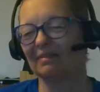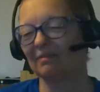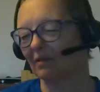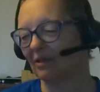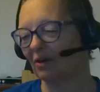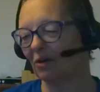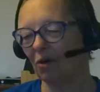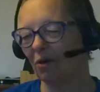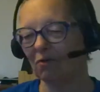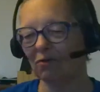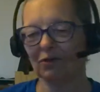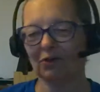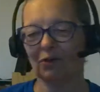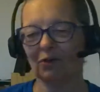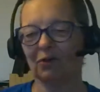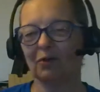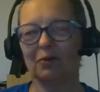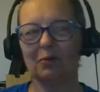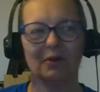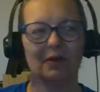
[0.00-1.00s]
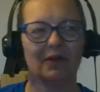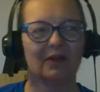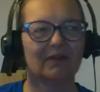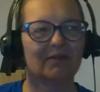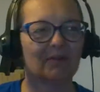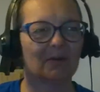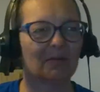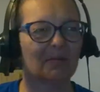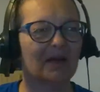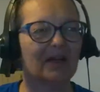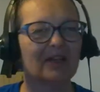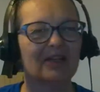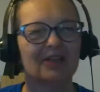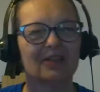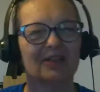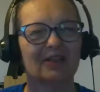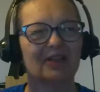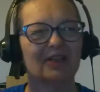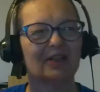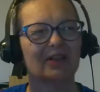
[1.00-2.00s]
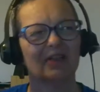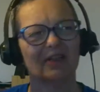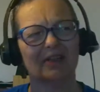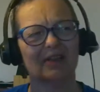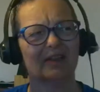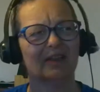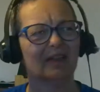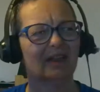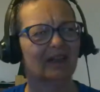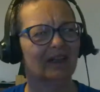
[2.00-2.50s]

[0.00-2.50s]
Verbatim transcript: We're overloaded with information and